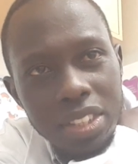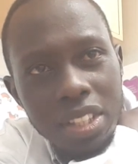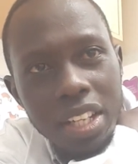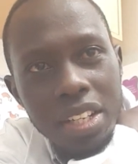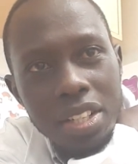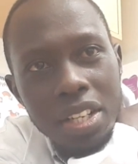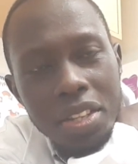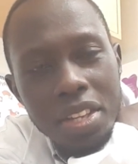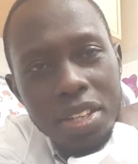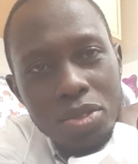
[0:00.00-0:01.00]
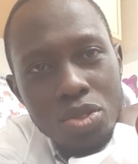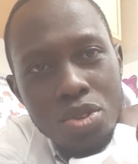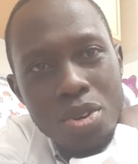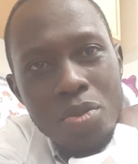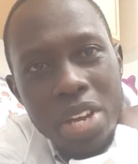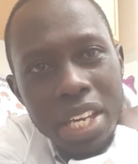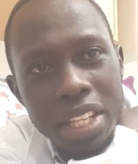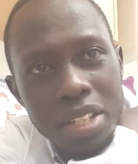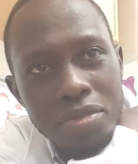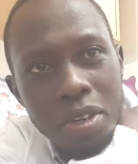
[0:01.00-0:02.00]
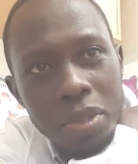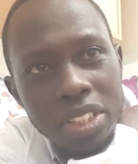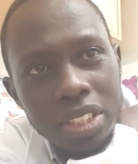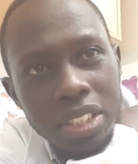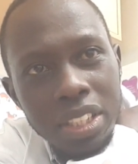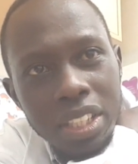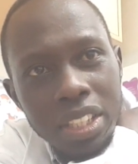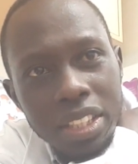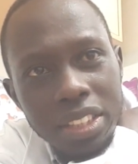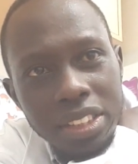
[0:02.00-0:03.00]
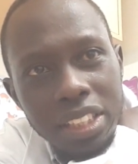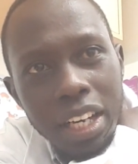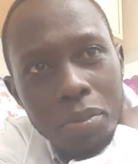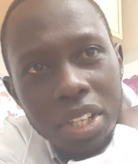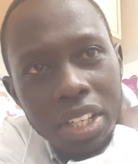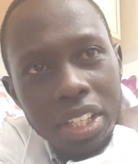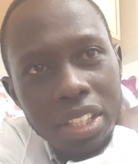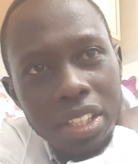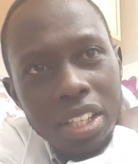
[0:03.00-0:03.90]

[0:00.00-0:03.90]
that there's nowhere that pharmacy is coming